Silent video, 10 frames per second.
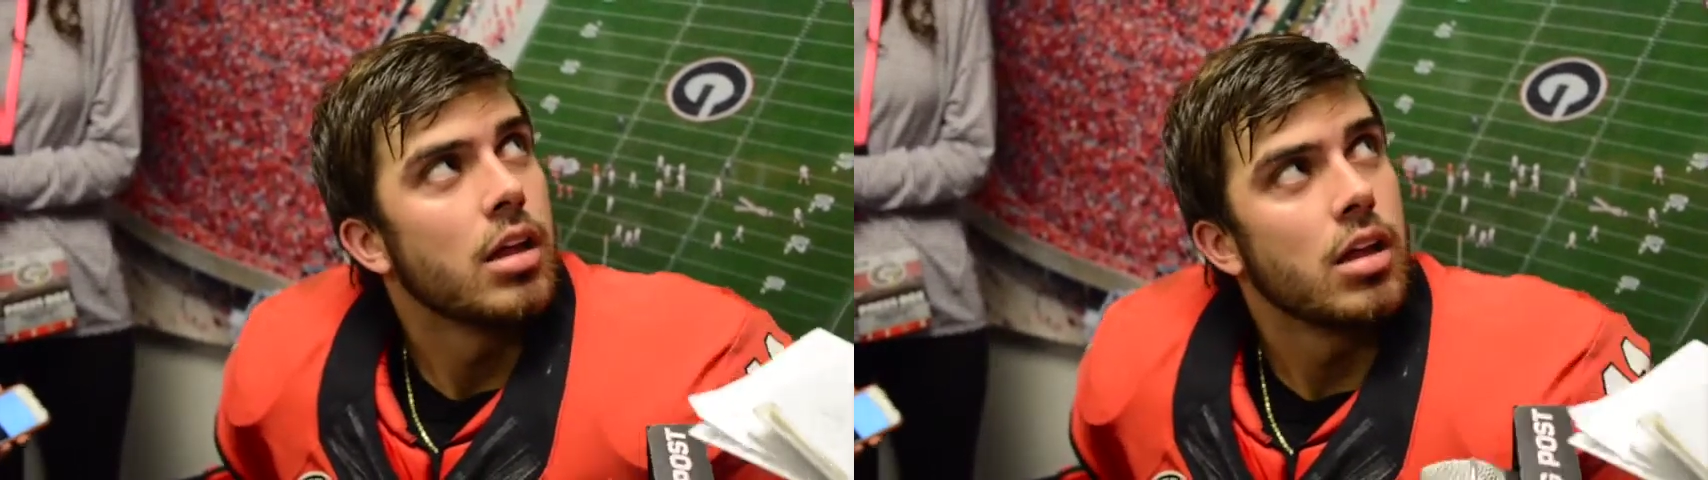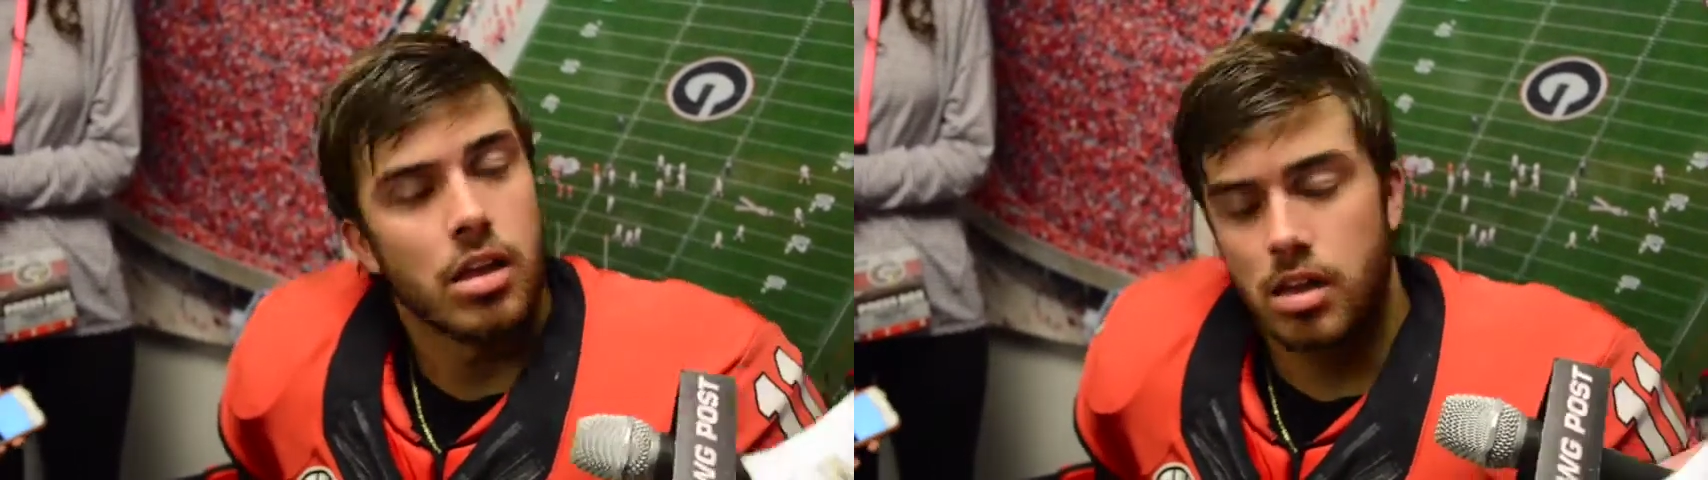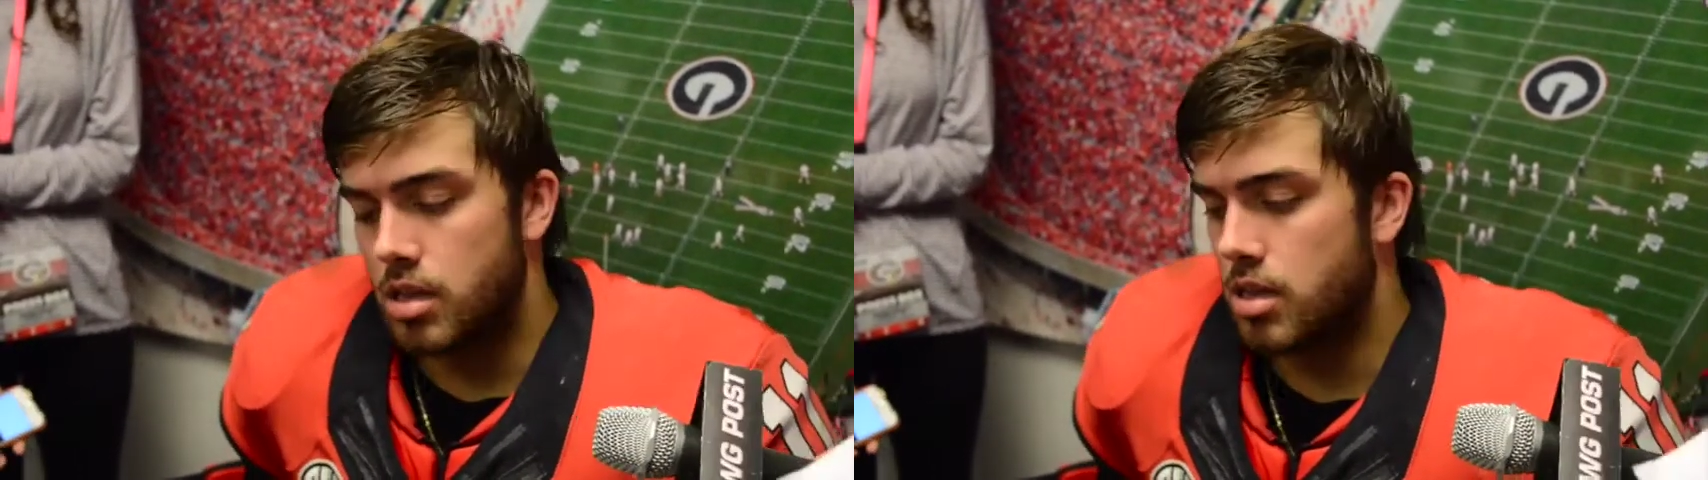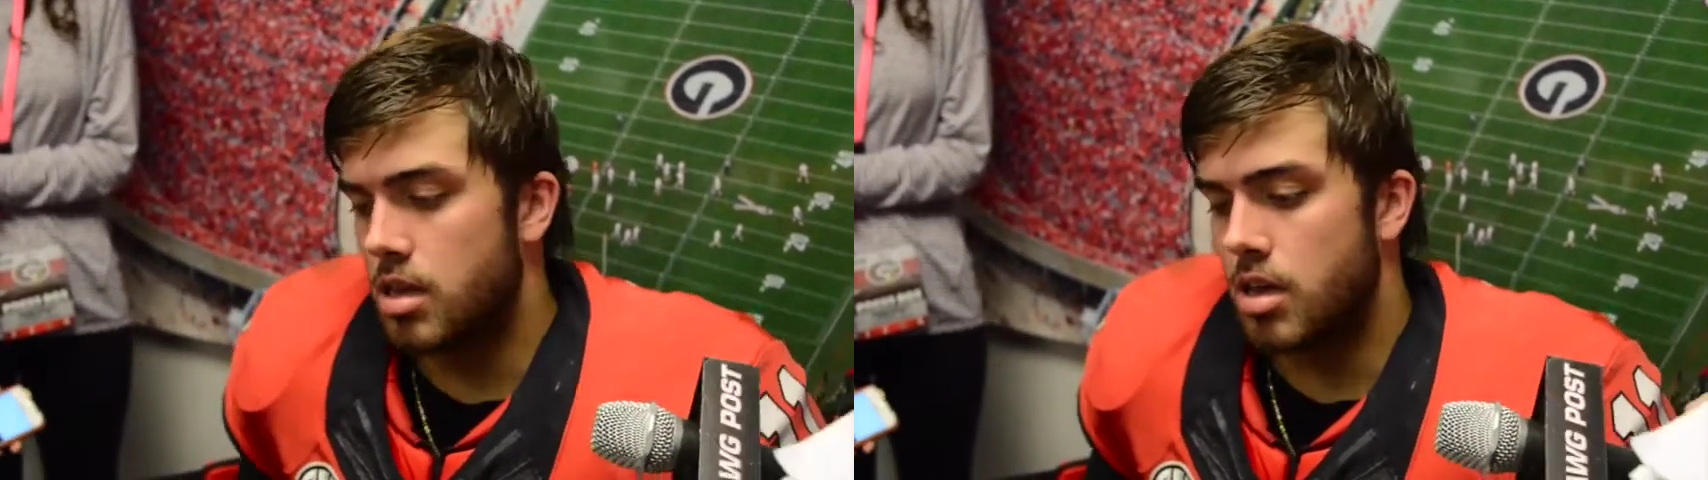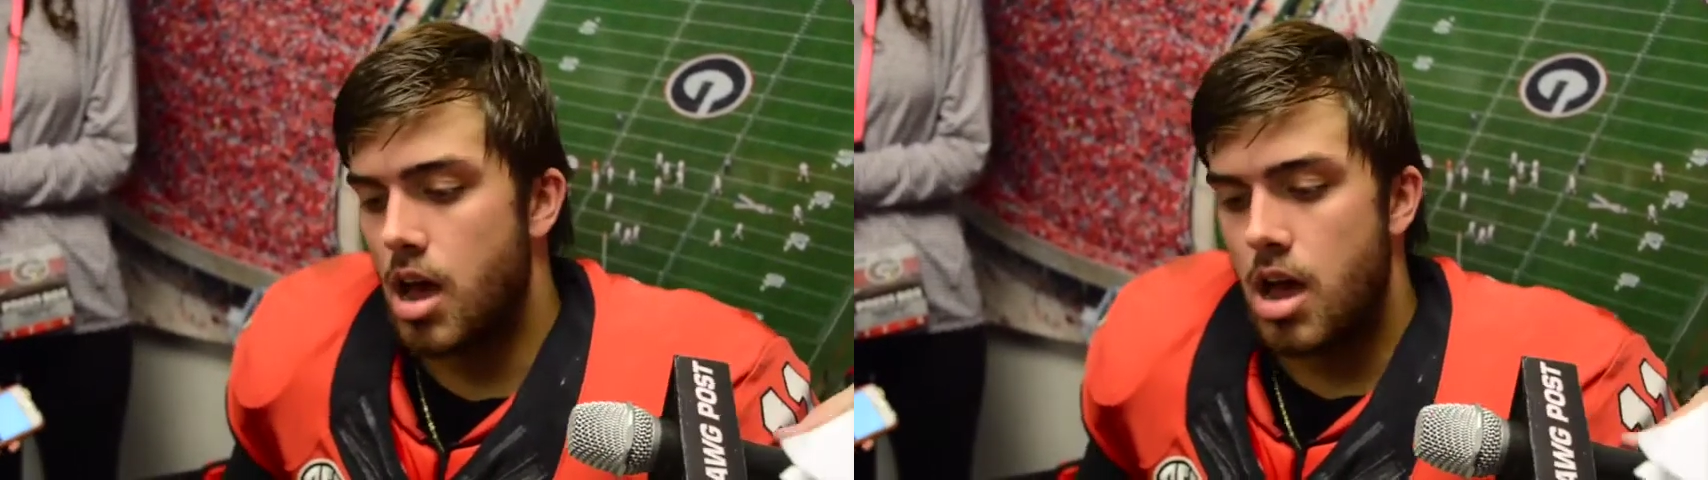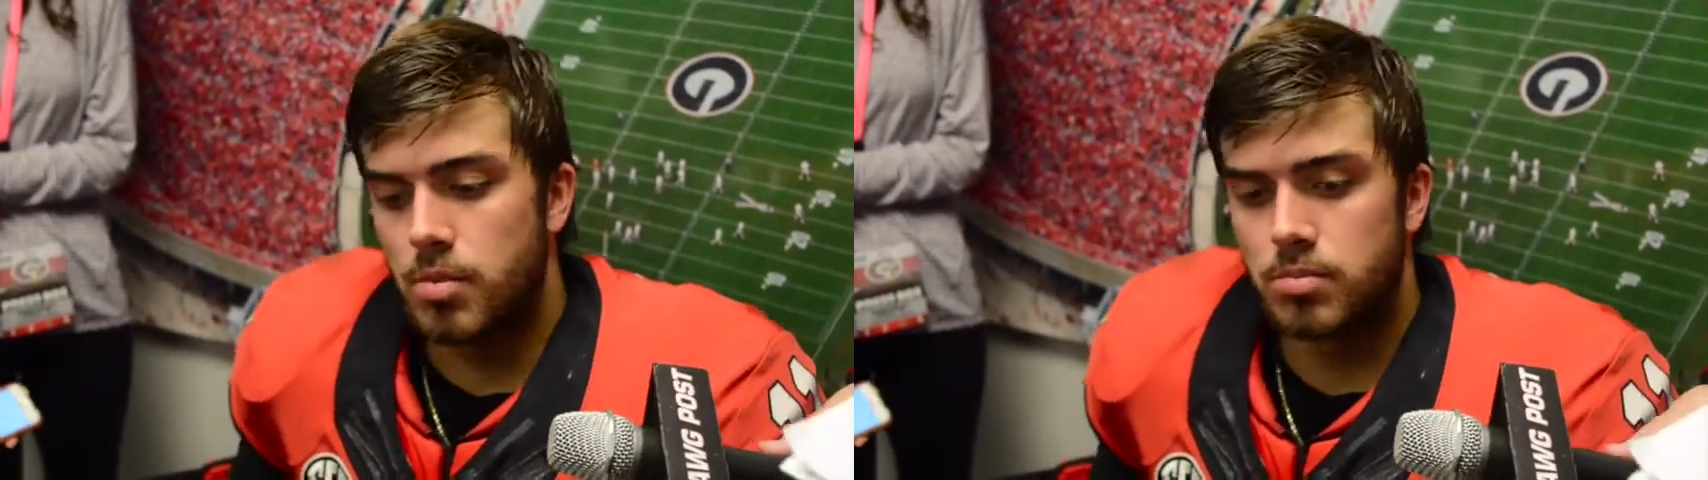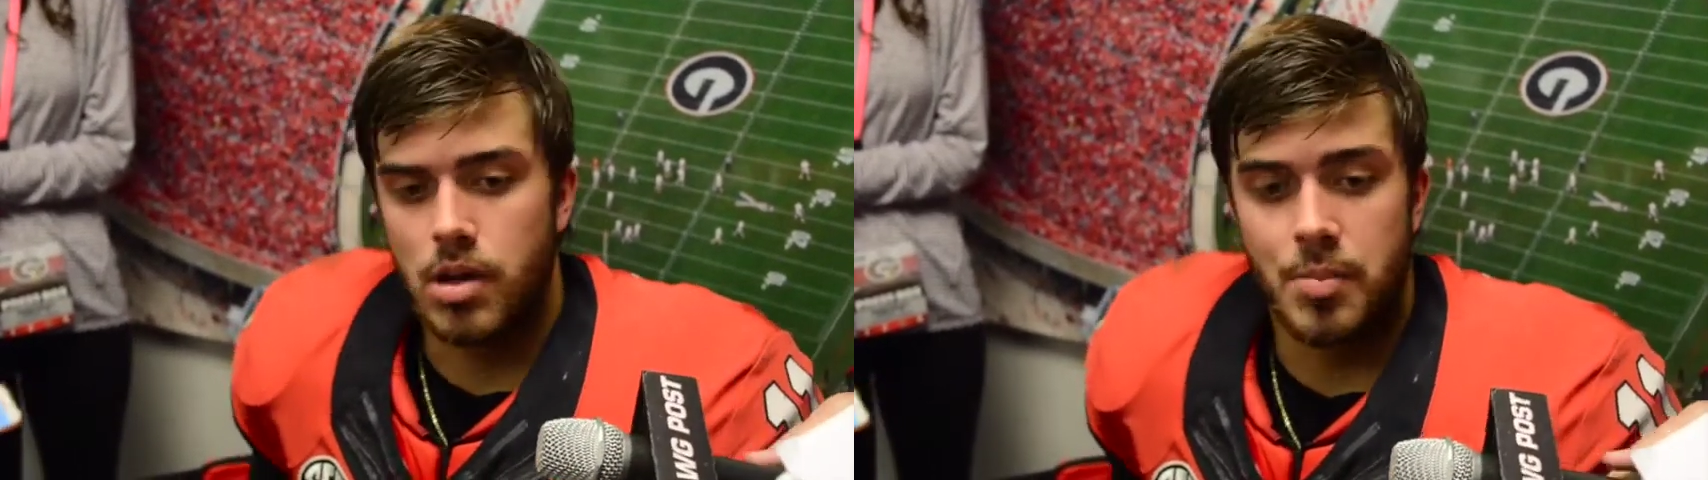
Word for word: just Um,